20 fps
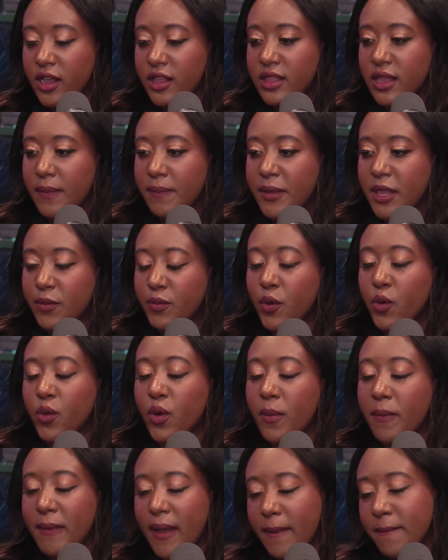that people
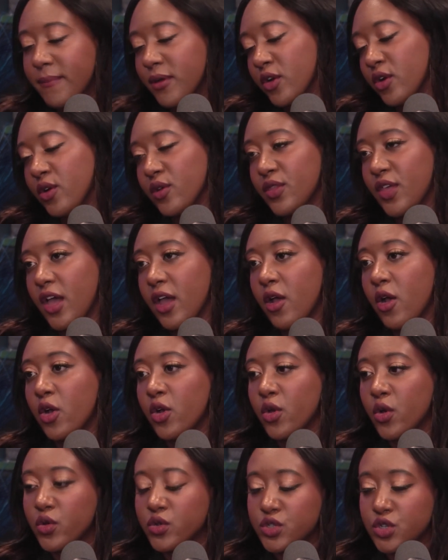remember that our
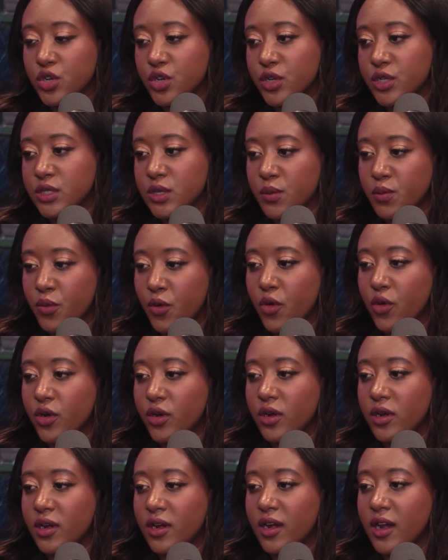culture is
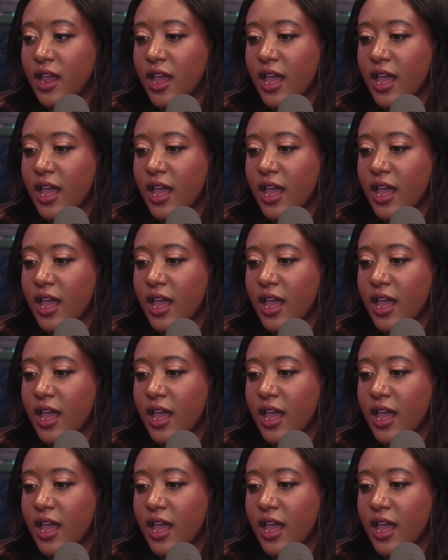important